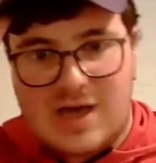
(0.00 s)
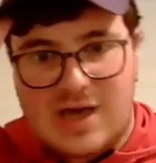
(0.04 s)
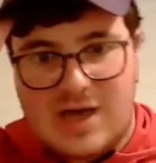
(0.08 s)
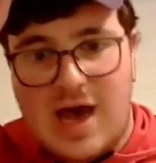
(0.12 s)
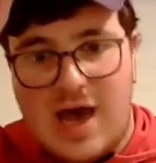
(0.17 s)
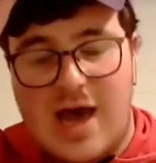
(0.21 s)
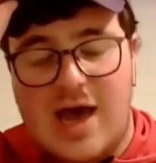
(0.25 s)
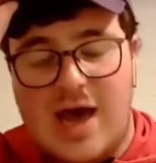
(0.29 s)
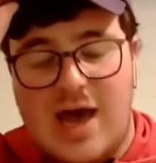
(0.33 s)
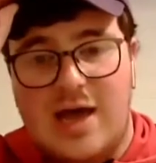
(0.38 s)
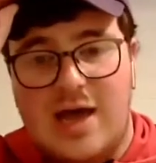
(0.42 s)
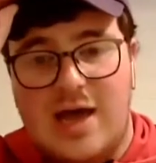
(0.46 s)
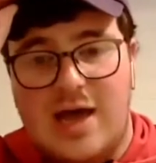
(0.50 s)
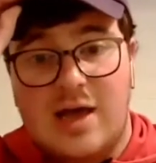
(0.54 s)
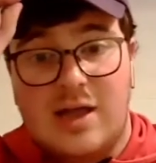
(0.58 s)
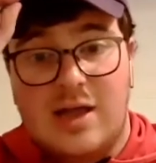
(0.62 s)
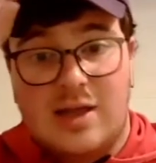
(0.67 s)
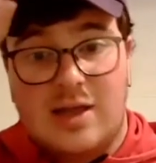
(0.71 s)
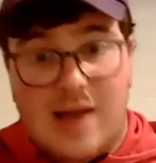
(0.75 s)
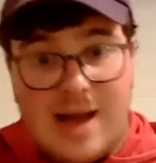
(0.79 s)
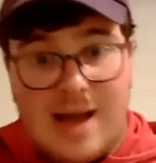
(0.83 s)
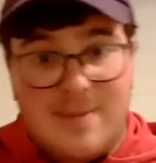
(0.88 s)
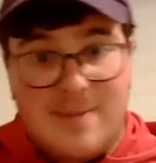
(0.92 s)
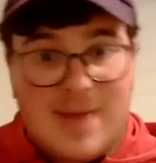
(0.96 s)

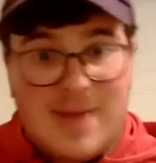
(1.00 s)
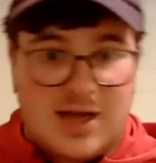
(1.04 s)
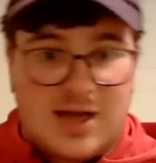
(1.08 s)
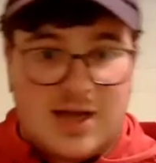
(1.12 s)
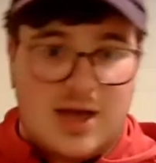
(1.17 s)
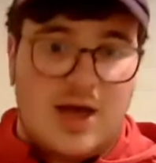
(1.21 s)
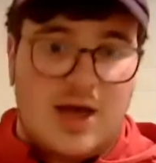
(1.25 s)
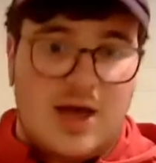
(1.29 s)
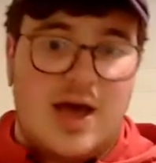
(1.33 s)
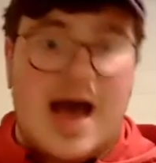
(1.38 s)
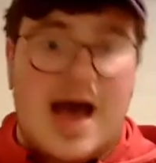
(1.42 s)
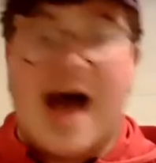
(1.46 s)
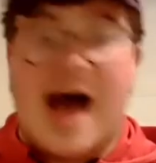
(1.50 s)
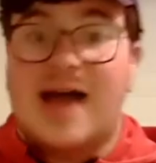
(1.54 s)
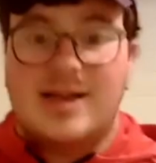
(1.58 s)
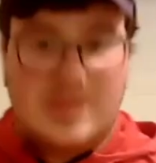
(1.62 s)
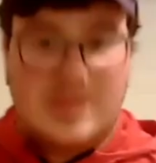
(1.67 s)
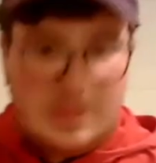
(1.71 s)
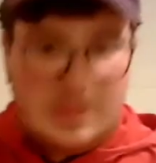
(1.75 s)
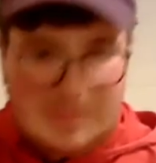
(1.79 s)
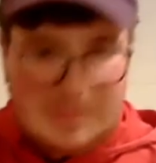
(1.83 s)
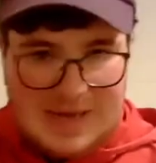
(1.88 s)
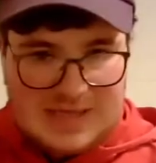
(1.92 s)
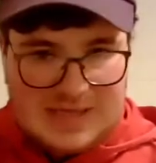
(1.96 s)
linebacker
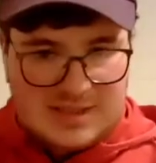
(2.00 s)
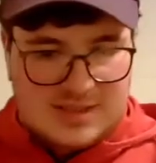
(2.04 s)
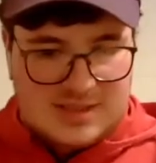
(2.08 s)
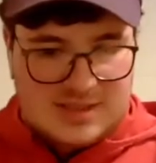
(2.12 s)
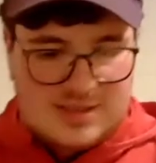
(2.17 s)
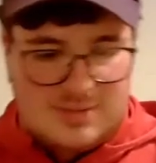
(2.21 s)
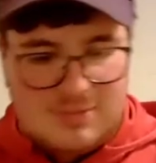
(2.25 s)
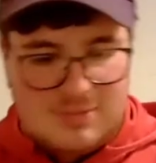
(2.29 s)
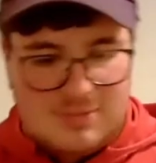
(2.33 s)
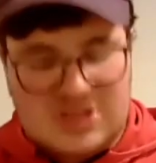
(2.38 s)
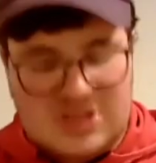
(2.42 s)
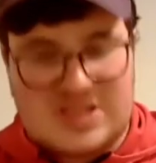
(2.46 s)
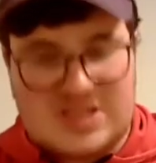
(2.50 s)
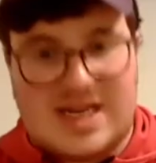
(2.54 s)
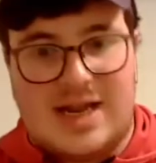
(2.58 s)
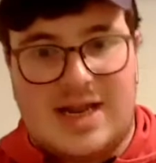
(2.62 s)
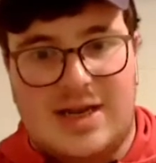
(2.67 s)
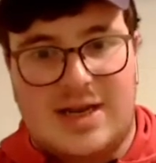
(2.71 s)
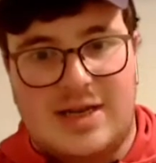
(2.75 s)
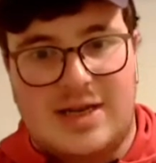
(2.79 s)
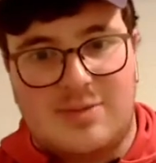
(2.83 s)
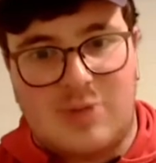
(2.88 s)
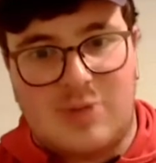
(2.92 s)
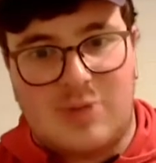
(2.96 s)
and the best, most
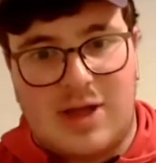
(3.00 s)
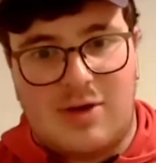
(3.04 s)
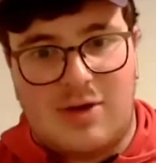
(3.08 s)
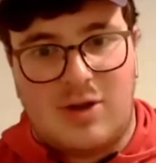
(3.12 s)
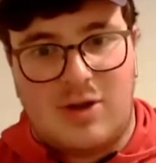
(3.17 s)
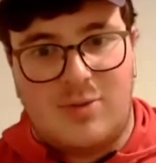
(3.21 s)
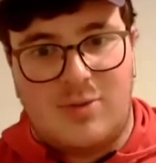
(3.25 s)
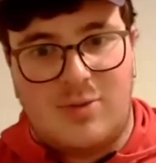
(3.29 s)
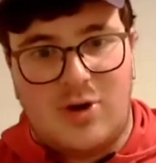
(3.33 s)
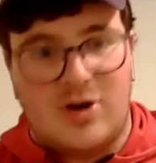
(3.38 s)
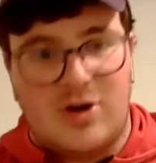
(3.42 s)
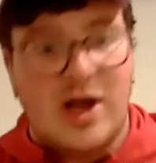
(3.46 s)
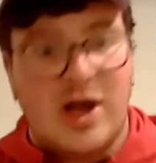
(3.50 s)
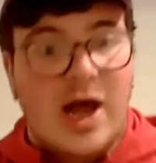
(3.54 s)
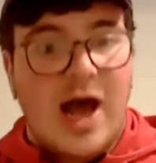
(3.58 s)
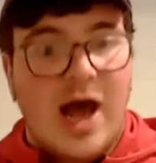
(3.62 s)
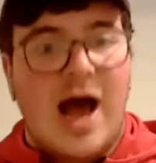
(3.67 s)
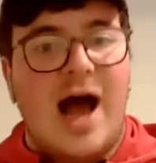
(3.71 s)
talented player on the board.